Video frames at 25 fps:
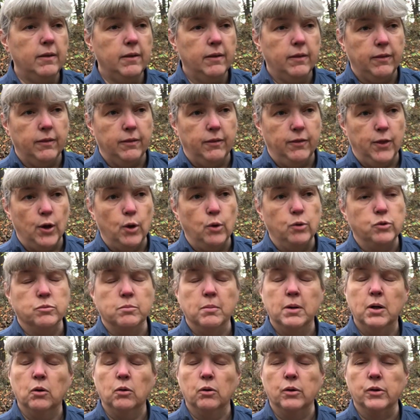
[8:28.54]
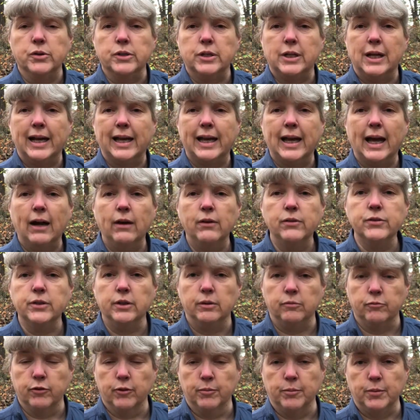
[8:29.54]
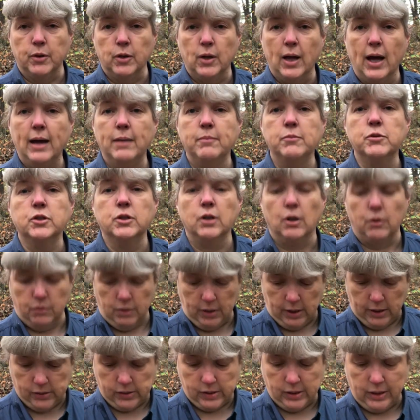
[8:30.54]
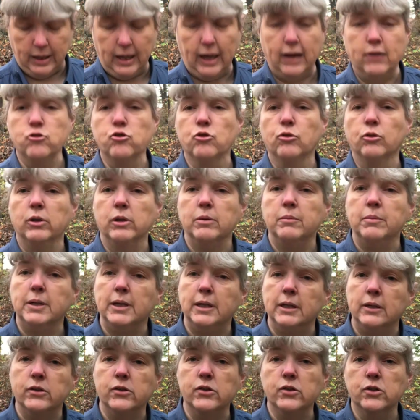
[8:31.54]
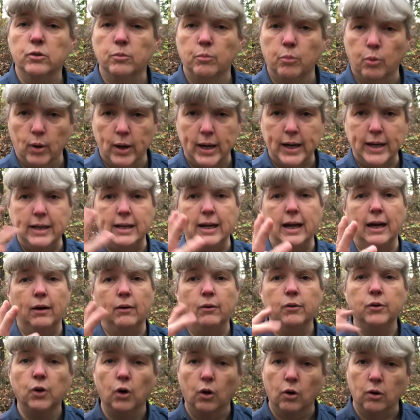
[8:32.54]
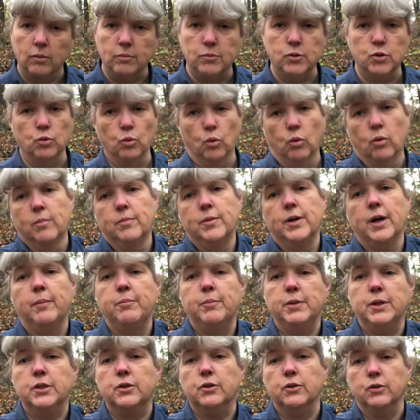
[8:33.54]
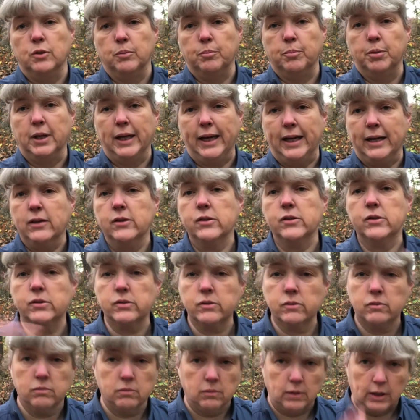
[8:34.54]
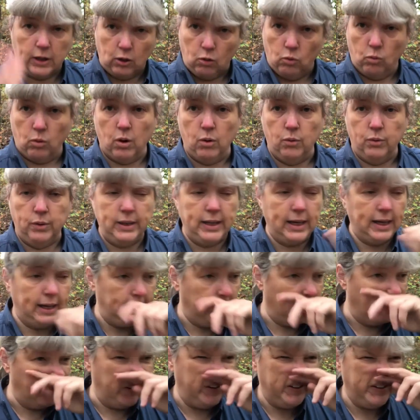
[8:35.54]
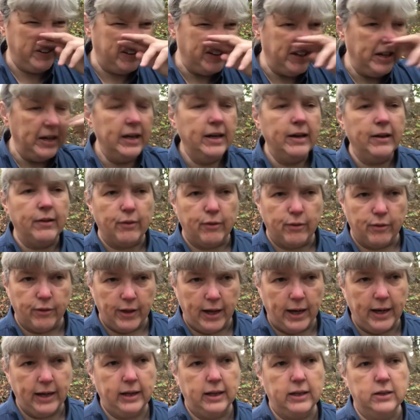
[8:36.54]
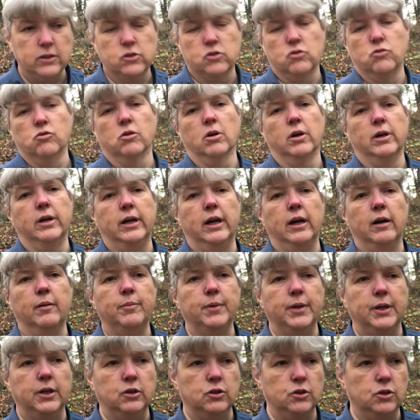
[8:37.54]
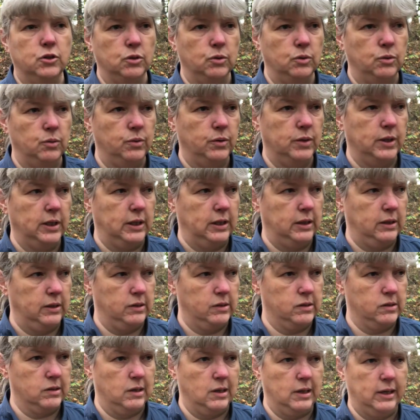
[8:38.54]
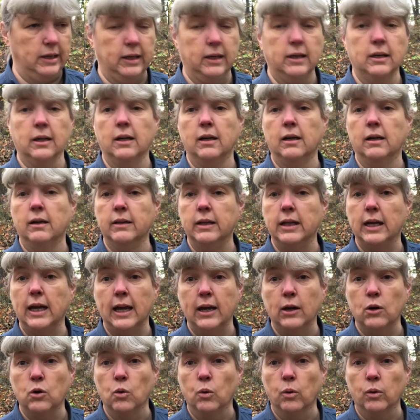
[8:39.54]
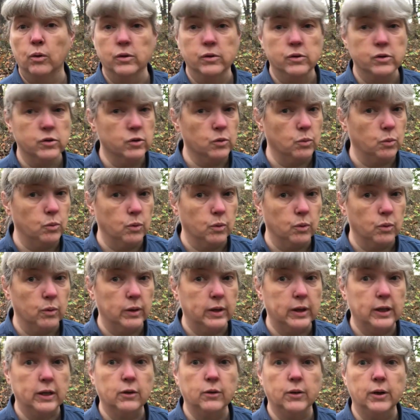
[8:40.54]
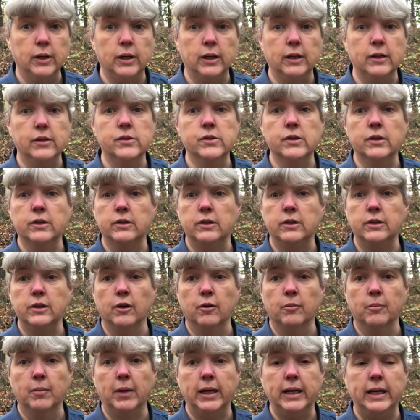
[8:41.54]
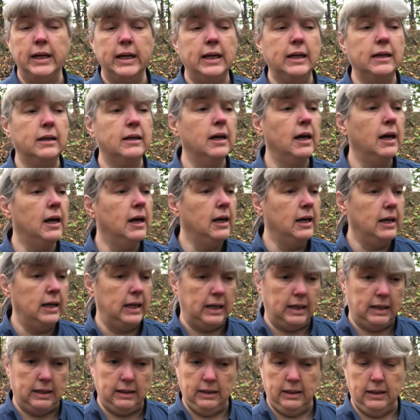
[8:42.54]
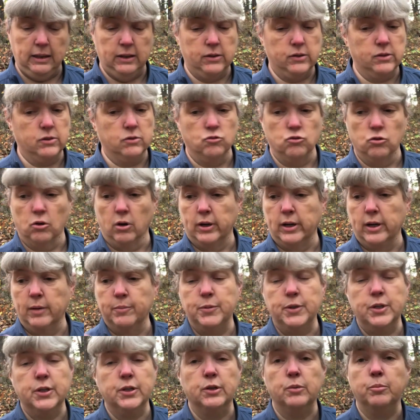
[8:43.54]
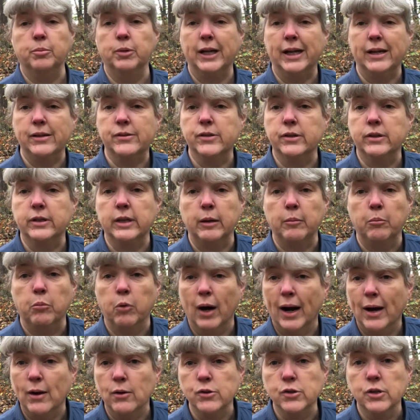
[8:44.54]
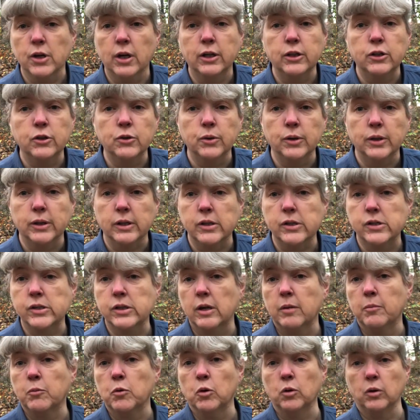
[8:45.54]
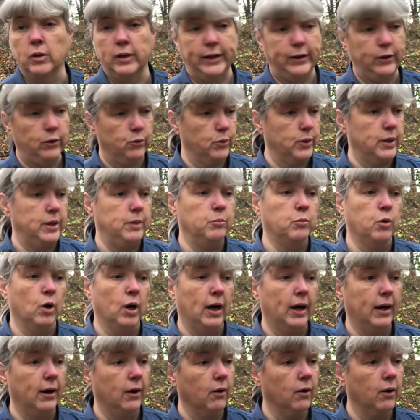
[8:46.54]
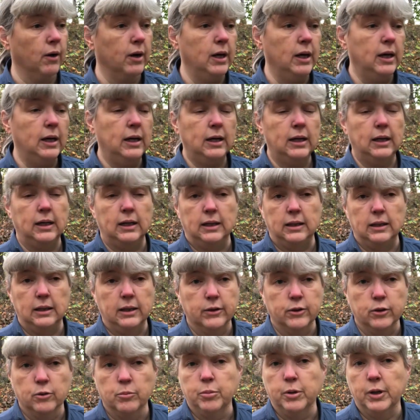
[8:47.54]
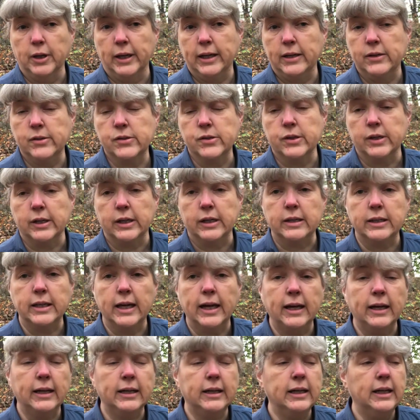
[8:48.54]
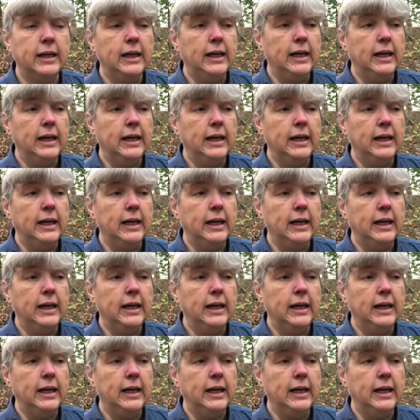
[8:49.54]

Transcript: Those minerals and that calcium from the limestone, as it naturally begins to break down, are absorbed up into the plants that grow in that area. That gets drawn up into things like the acorns or the hickory nuts that the deer might eat. It gets drawn up into the plants that they browse on during the summer, like greenbrier, other plants like that.